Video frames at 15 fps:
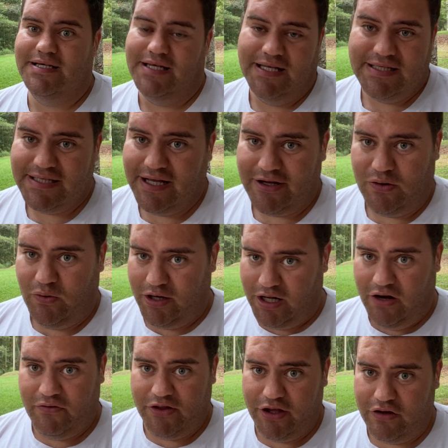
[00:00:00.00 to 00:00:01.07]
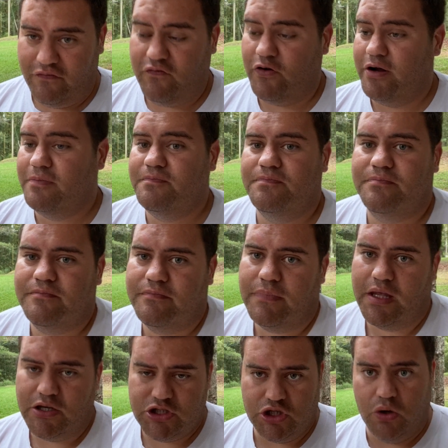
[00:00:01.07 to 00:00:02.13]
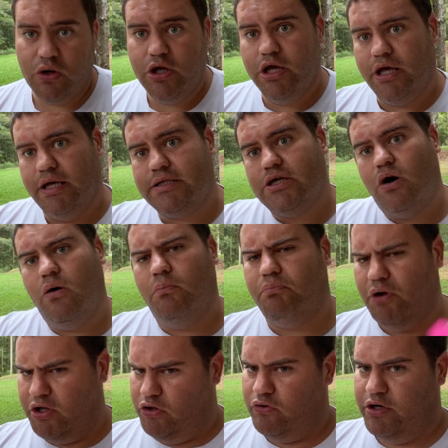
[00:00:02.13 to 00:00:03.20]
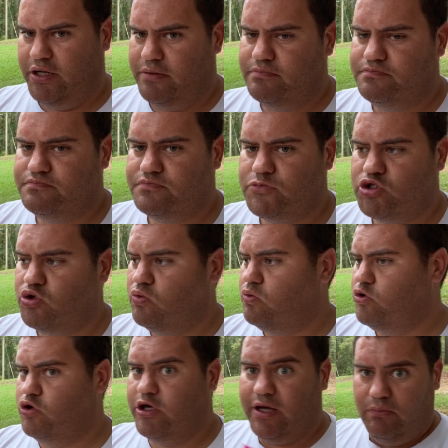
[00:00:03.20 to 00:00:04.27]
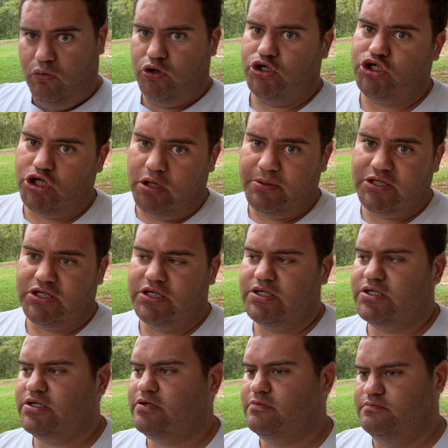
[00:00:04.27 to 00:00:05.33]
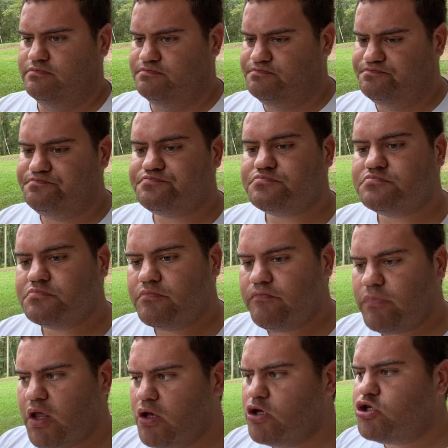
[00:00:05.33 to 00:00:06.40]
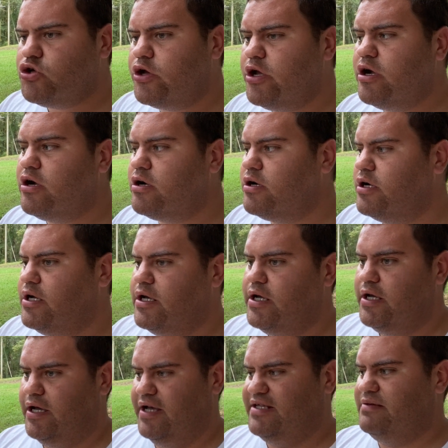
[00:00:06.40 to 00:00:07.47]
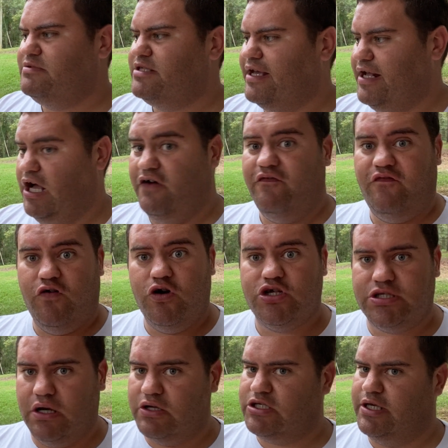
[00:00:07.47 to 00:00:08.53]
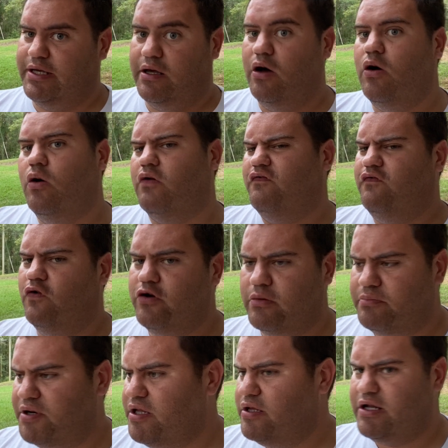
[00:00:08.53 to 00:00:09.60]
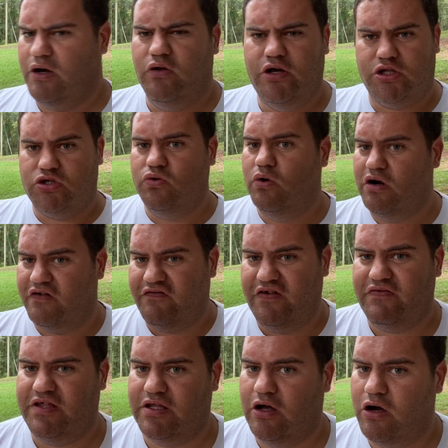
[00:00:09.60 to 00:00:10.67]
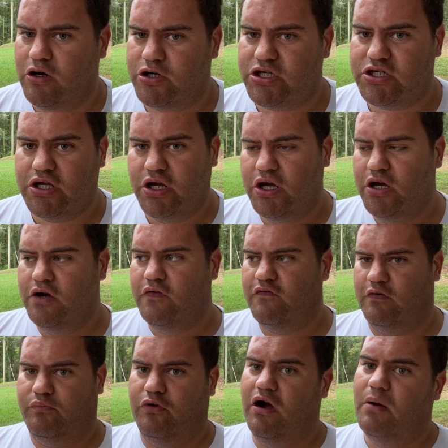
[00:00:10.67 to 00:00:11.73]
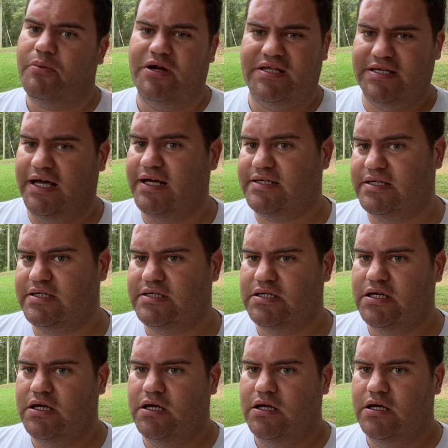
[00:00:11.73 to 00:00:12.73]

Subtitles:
it's not going to work out really good for you. So it's all bundled in. You get more services. So here, it seems like at first I was like, oh, affordability, only $250 for property taxes.